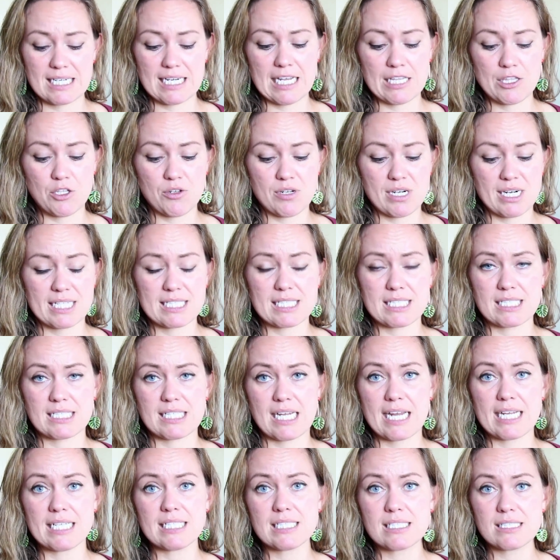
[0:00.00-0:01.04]
In the United
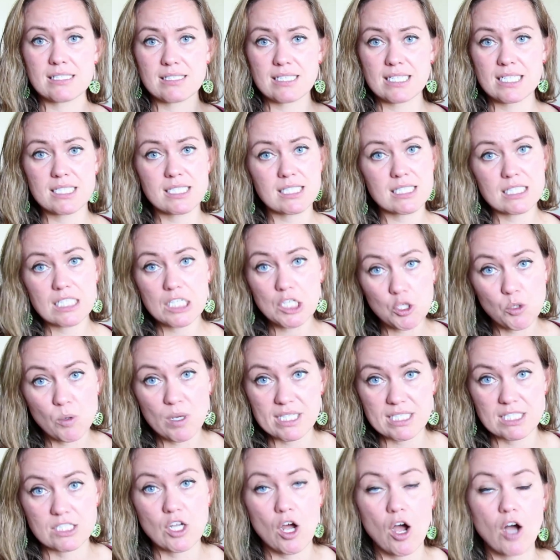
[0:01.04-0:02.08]
States, it's the
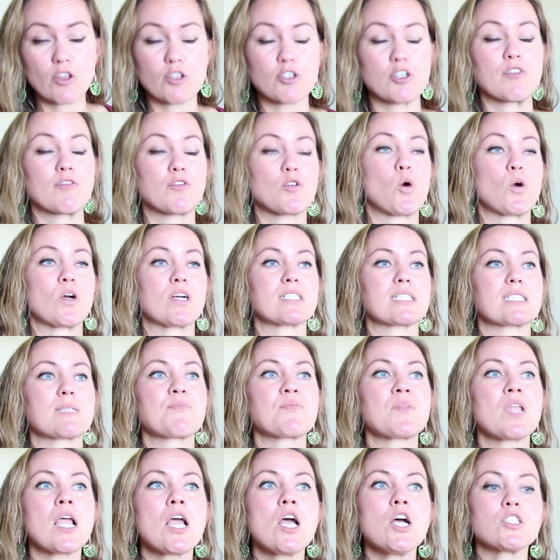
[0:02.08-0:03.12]
US dollar, of course.
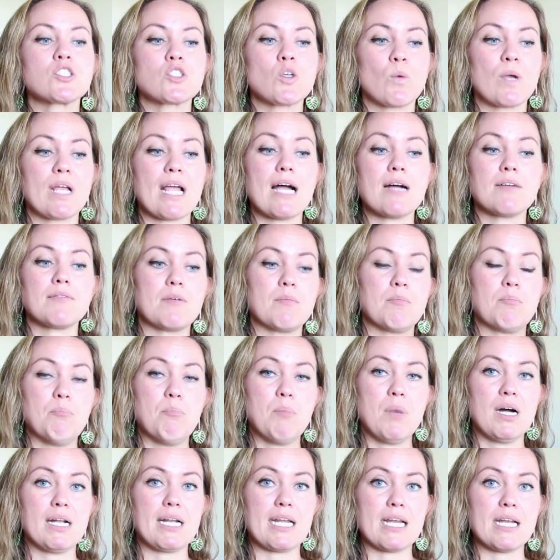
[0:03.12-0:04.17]
So we have
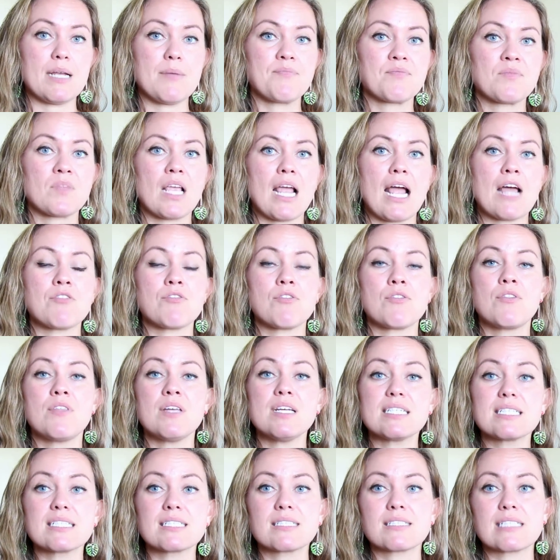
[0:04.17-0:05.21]
money, and
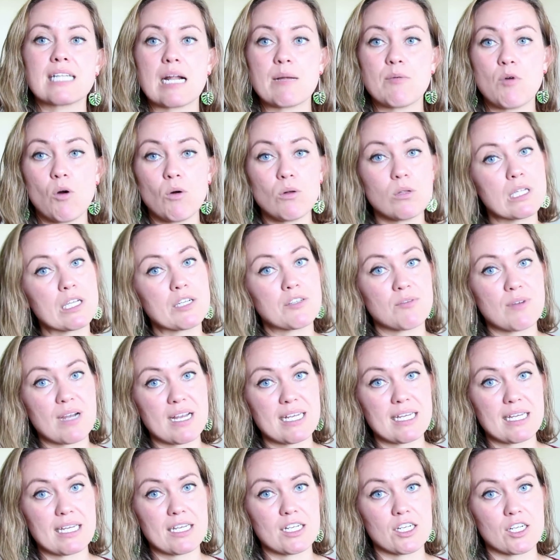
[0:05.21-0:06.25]
this that I'm holding
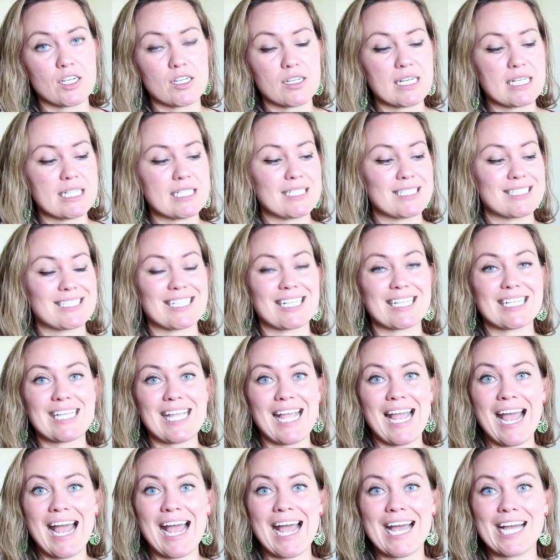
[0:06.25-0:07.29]
right here is
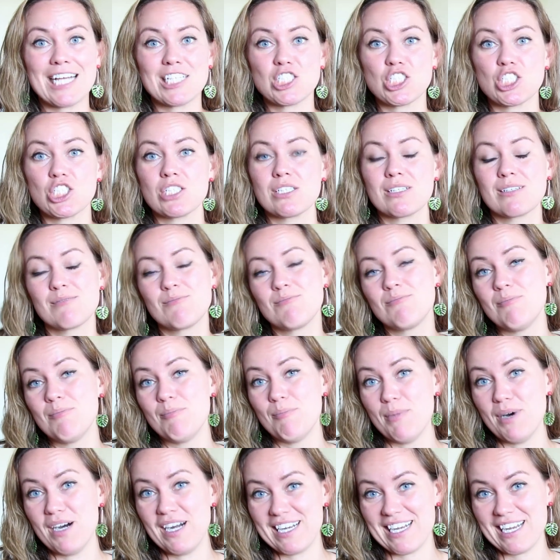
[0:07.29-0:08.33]
cash
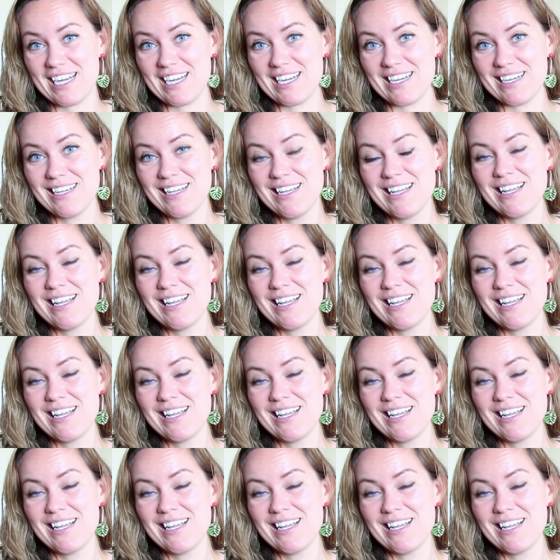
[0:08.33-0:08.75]
money.